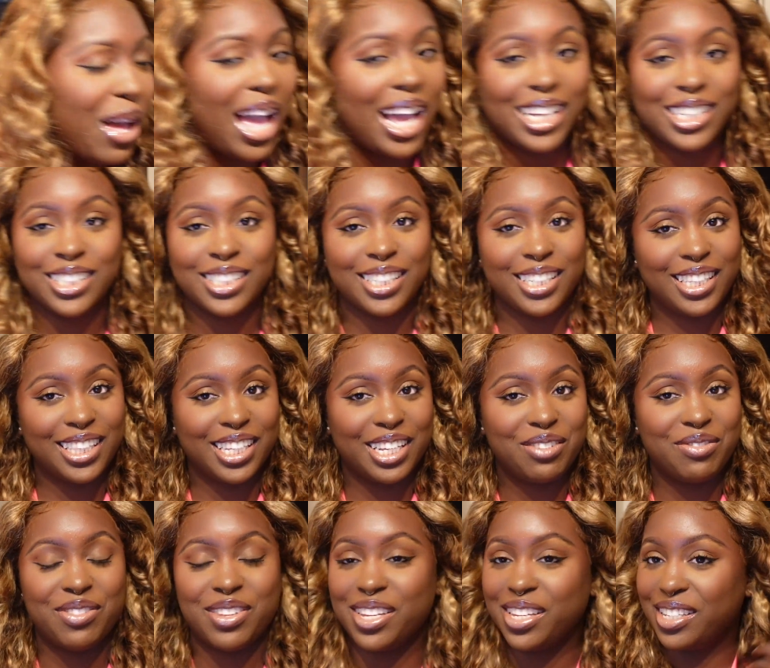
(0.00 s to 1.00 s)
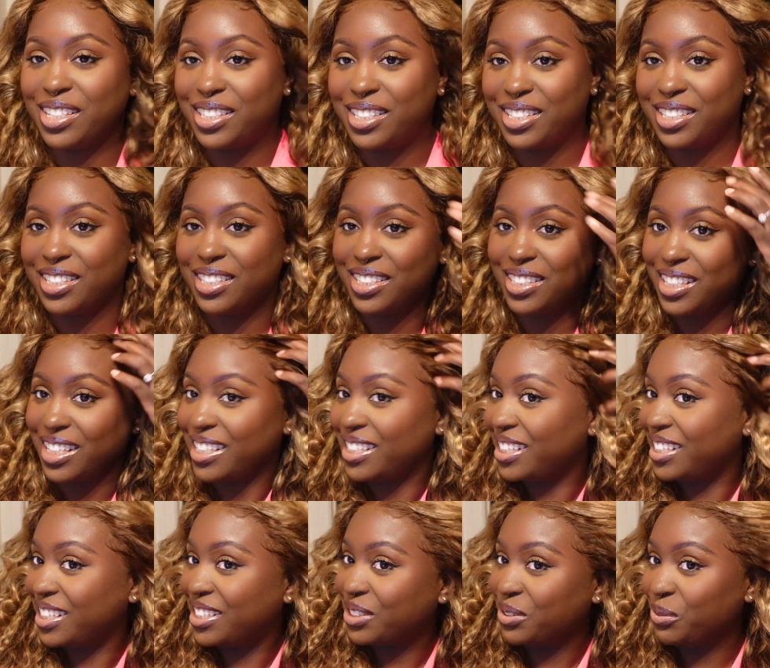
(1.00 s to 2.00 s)
actually love this. It
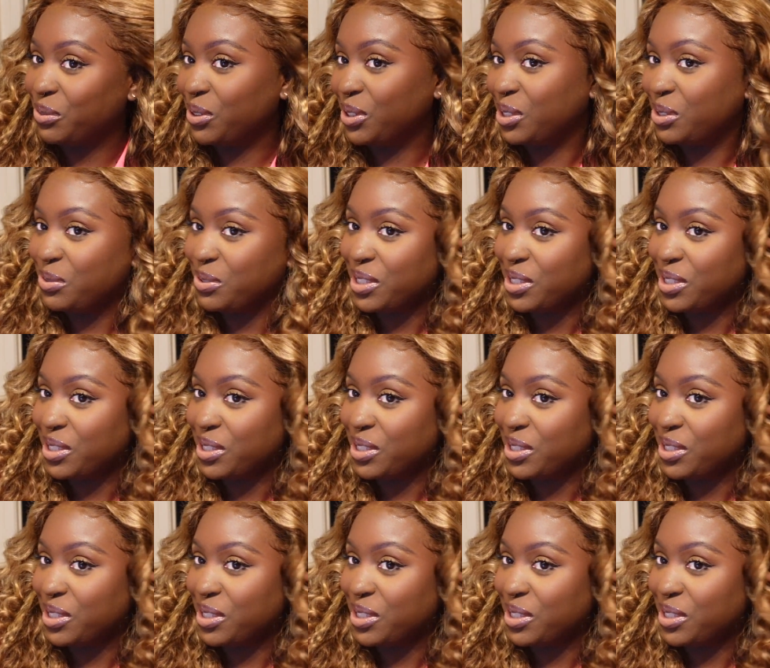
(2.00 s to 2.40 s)
looks really,